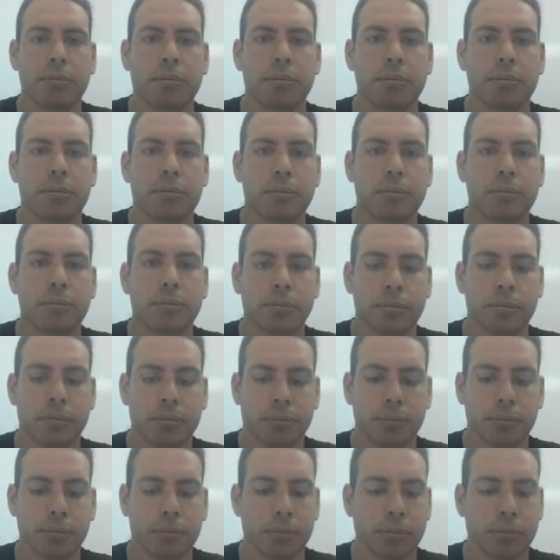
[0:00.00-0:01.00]

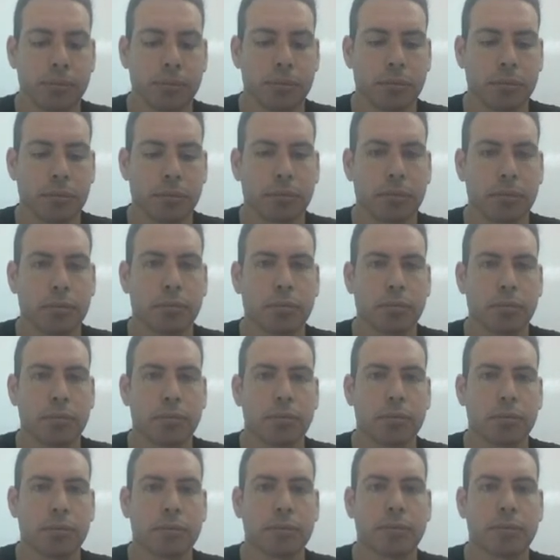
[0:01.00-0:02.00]

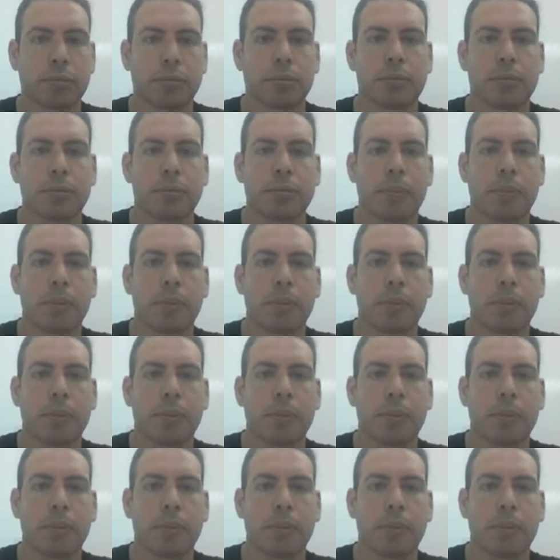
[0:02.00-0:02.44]
Nothing is said.